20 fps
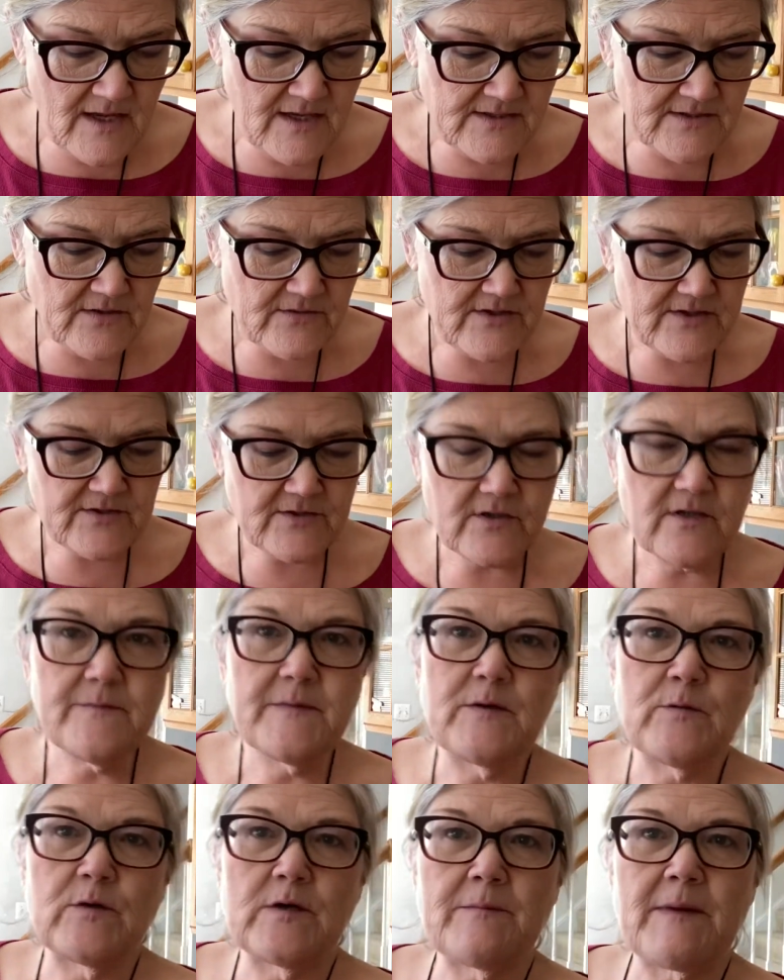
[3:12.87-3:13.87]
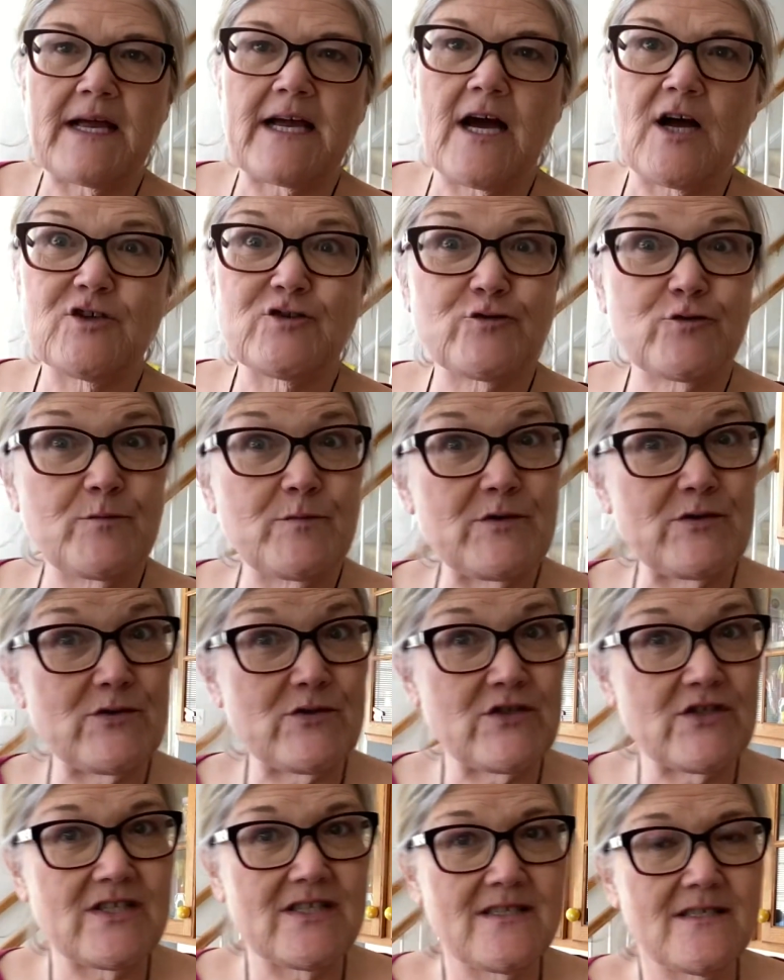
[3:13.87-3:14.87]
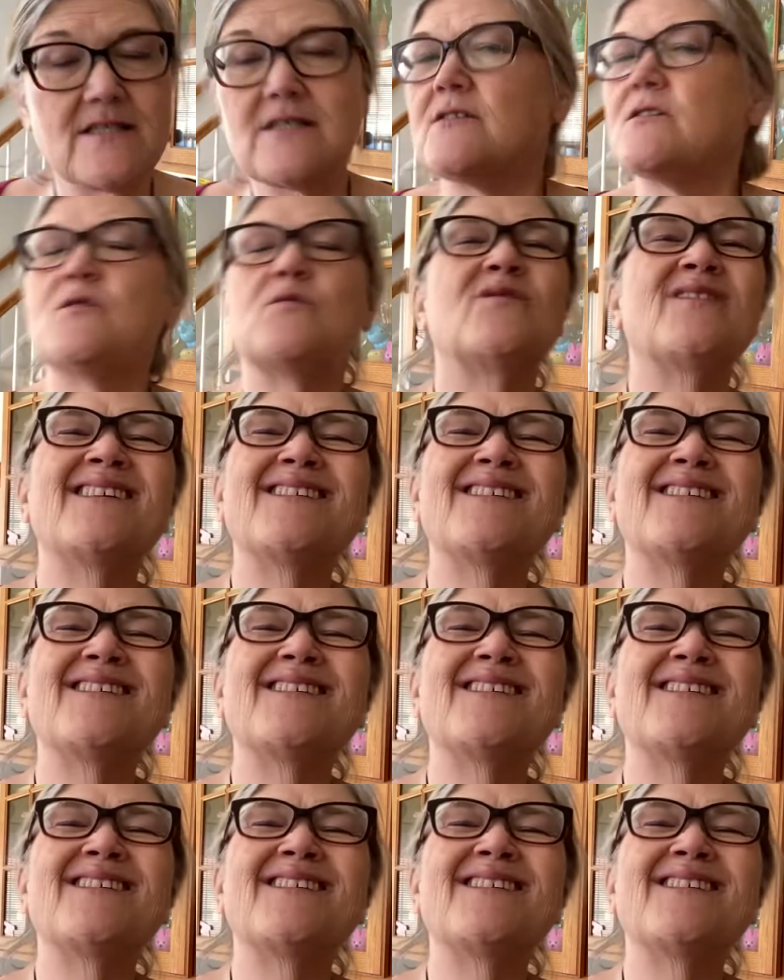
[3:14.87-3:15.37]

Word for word: So these are gonna be one of my contributions to,